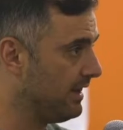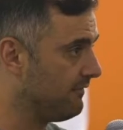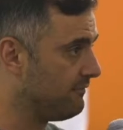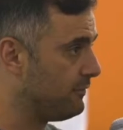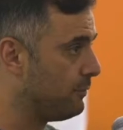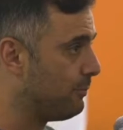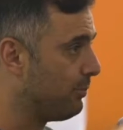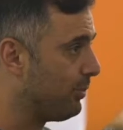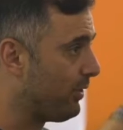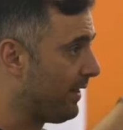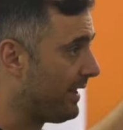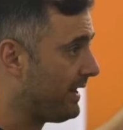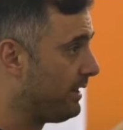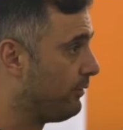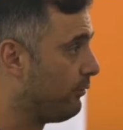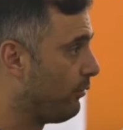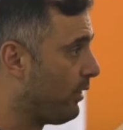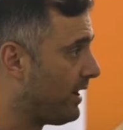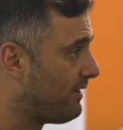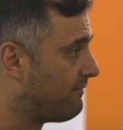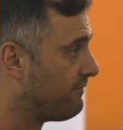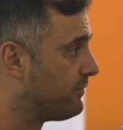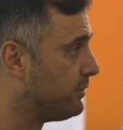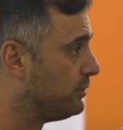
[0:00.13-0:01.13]
If you play it
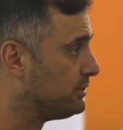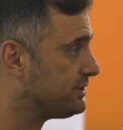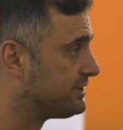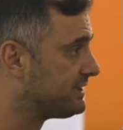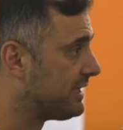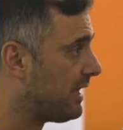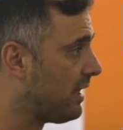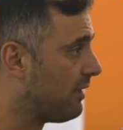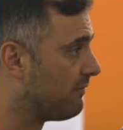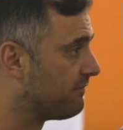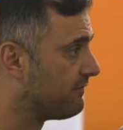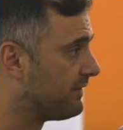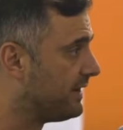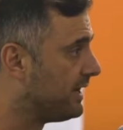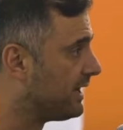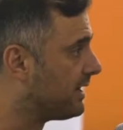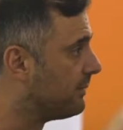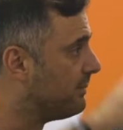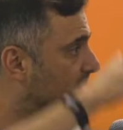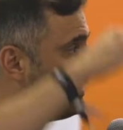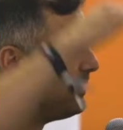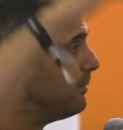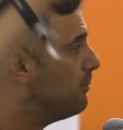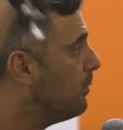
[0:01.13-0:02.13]
right for yourself, it
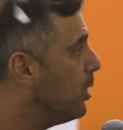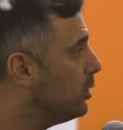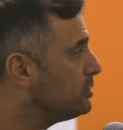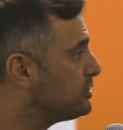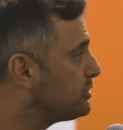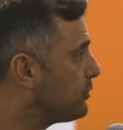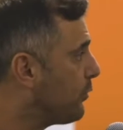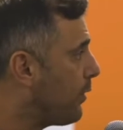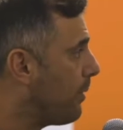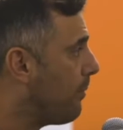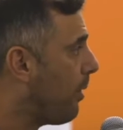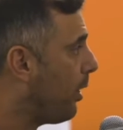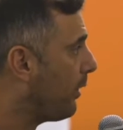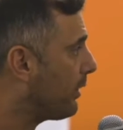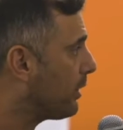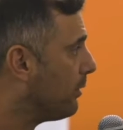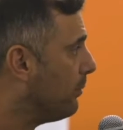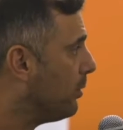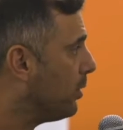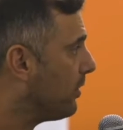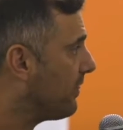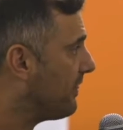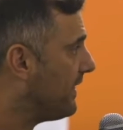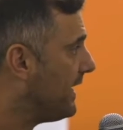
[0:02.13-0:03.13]
can be the most
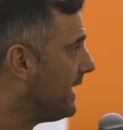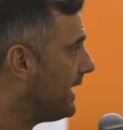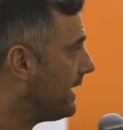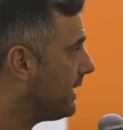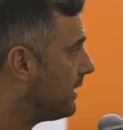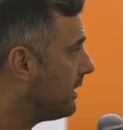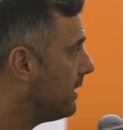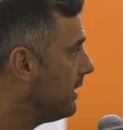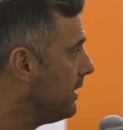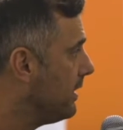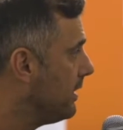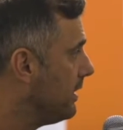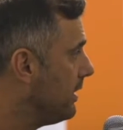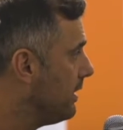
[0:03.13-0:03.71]
remarkable thing.